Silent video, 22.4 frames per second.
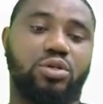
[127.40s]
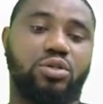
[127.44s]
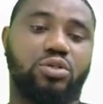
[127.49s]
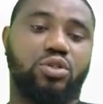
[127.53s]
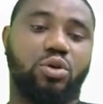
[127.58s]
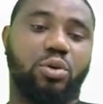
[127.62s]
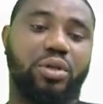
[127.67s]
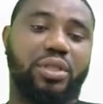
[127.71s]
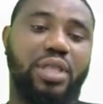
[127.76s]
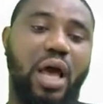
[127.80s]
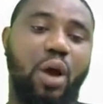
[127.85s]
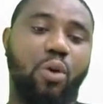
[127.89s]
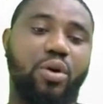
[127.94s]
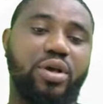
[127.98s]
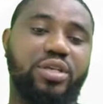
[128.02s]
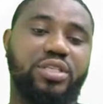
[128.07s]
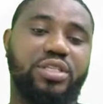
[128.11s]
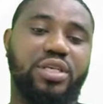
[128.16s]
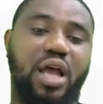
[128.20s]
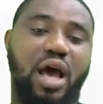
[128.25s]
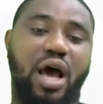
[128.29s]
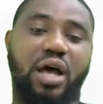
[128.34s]
So without
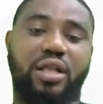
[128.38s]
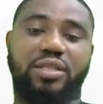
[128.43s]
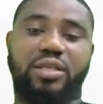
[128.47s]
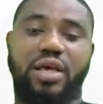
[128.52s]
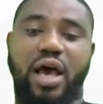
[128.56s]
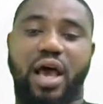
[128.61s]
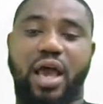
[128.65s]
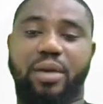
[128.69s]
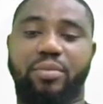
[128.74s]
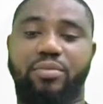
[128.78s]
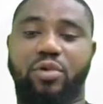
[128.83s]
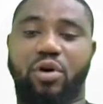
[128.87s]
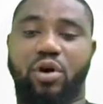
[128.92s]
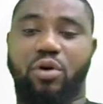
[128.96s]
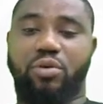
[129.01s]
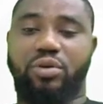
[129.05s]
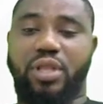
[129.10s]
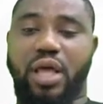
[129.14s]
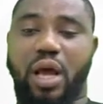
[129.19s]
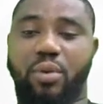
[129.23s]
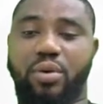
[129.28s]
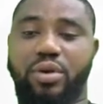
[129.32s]
wasting our time or
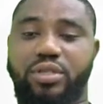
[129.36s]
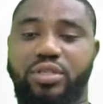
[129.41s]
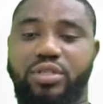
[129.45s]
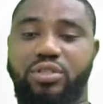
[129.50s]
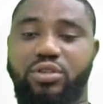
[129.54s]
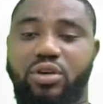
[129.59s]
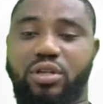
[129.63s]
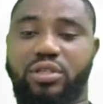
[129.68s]
without wasting